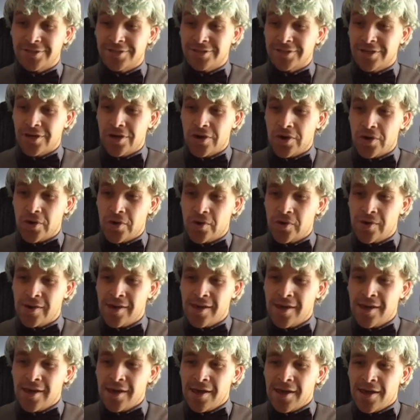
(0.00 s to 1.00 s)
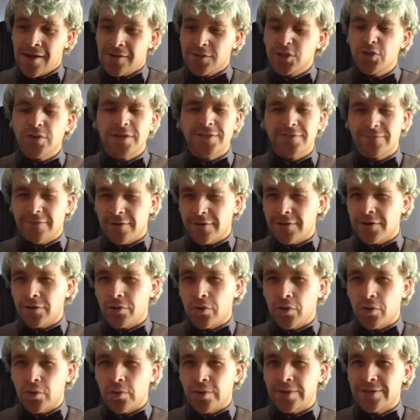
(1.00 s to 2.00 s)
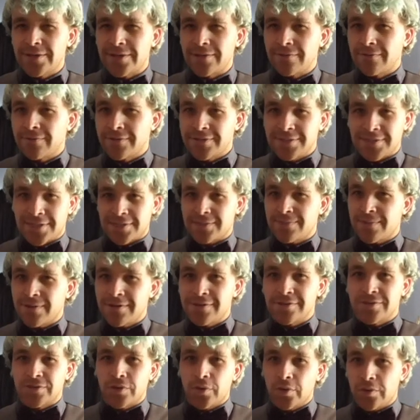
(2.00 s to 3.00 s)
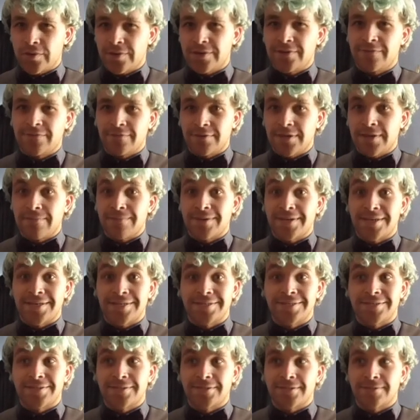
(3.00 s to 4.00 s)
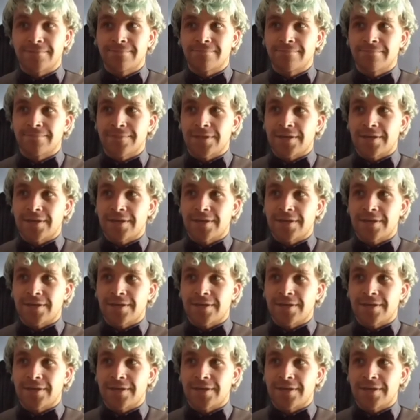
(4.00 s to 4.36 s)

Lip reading: So it was always very awkward, and always, I suppose, awkward for them because